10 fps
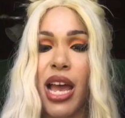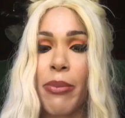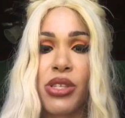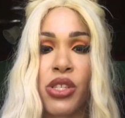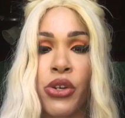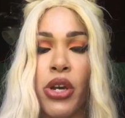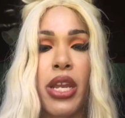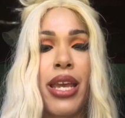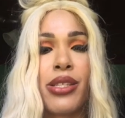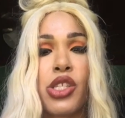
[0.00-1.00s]

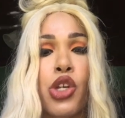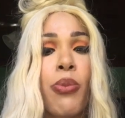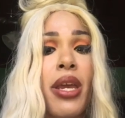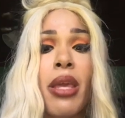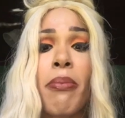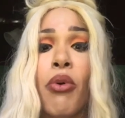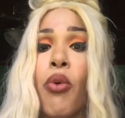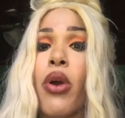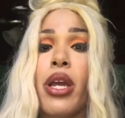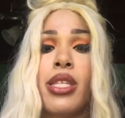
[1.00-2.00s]
Amazon, and so many
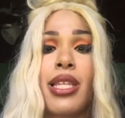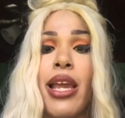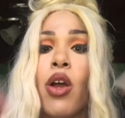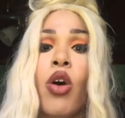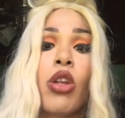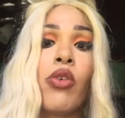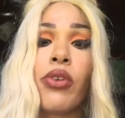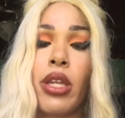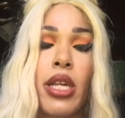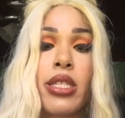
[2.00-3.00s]
more. It's like all
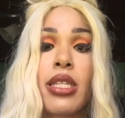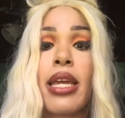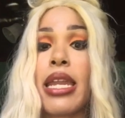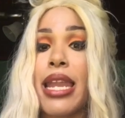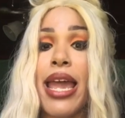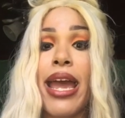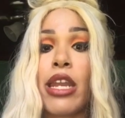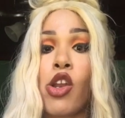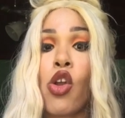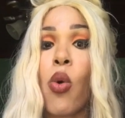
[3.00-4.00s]
over the internet, and I
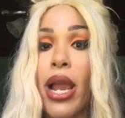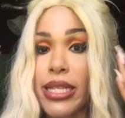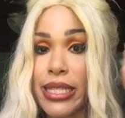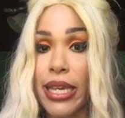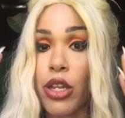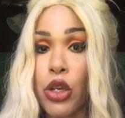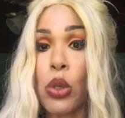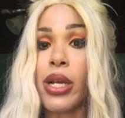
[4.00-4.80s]
had no idea.